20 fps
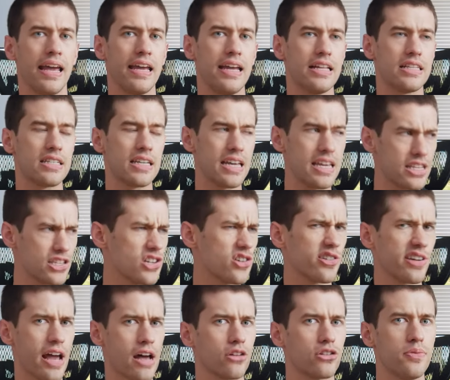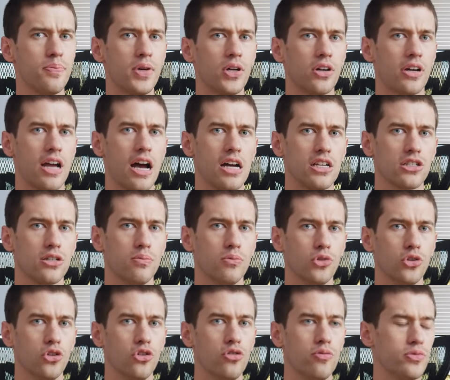It's easier now to build a
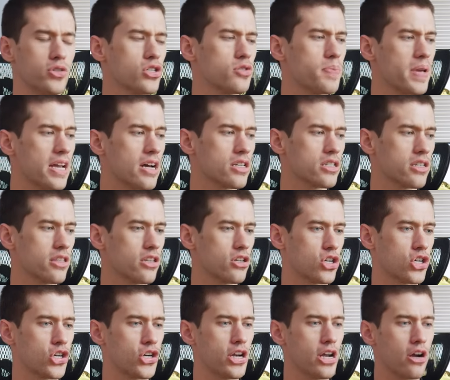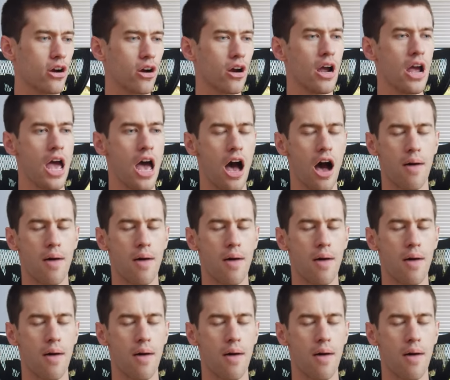custom loop just because of the sheer